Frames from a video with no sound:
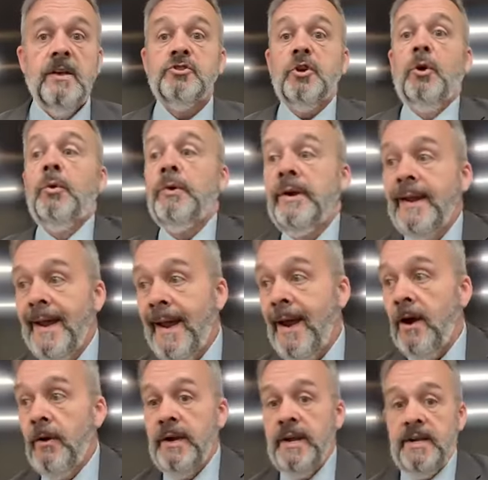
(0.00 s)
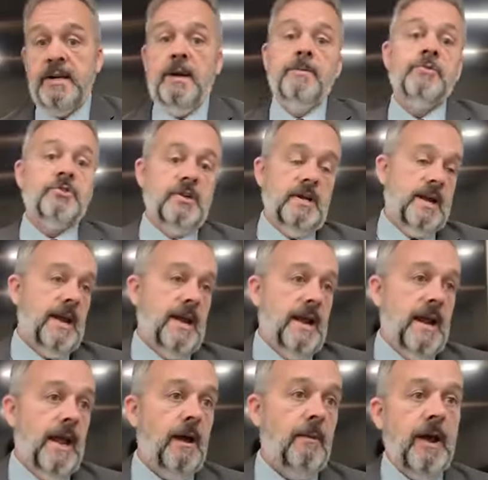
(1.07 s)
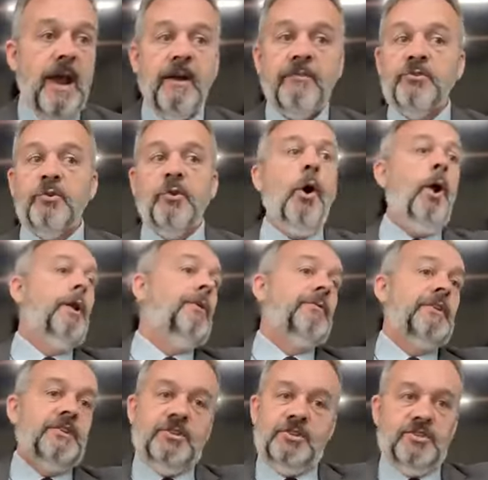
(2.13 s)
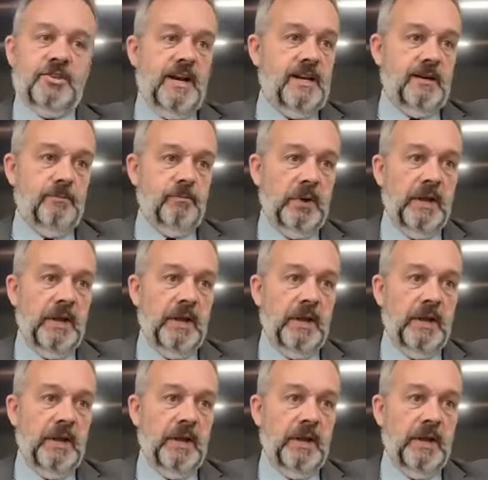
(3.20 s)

So now he comes to Ahab. After all of this has taken